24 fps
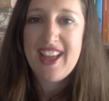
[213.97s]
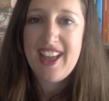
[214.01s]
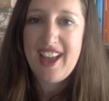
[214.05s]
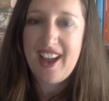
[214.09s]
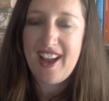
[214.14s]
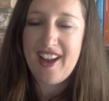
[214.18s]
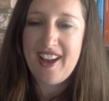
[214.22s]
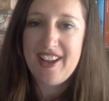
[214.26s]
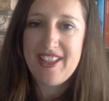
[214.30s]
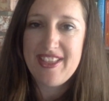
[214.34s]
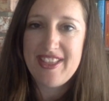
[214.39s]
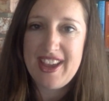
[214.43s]

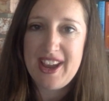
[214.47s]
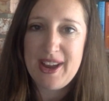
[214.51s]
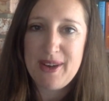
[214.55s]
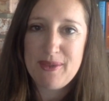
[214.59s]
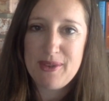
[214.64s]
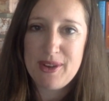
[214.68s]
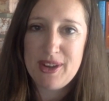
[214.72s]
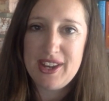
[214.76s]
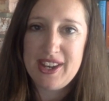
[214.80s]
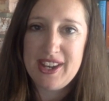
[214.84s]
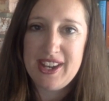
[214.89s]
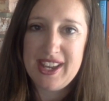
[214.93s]
That
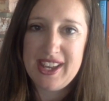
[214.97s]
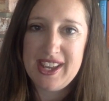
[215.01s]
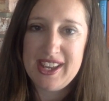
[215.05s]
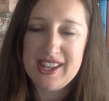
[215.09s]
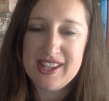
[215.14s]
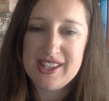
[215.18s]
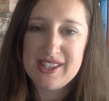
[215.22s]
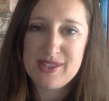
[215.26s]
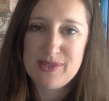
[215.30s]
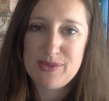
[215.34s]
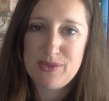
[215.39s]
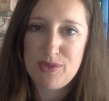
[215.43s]
one
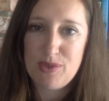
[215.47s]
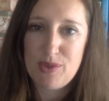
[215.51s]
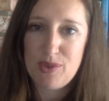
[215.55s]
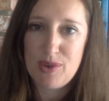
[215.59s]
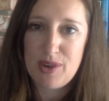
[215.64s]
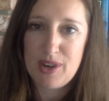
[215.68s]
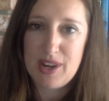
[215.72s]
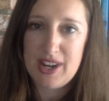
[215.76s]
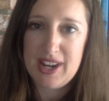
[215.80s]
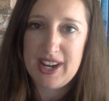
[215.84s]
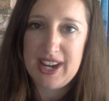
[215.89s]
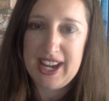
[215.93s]
is
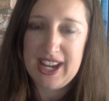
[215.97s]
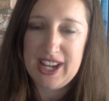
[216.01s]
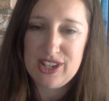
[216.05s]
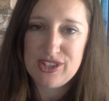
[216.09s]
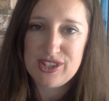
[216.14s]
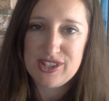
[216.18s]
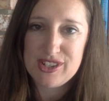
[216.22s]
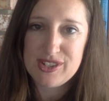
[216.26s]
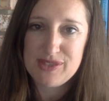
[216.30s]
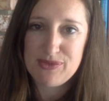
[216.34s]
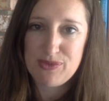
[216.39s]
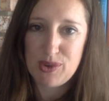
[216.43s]
for
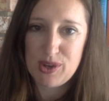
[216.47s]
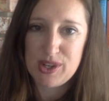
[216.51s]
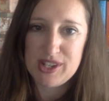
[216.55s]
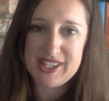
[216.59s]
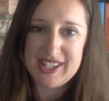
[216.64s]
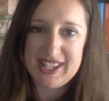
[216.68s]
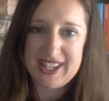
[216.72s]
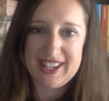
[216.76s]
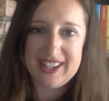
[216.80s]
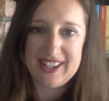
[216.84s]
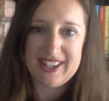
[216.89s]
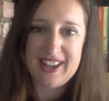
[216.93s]
ages
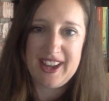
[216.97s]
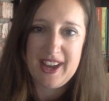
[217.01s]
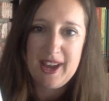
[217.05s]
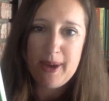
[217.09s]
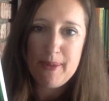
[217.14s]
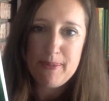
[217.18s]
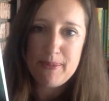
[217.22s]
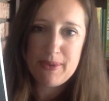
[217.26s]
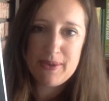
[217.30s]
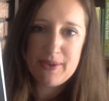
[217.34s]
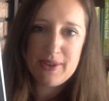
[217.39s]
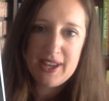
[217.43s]
14 and up.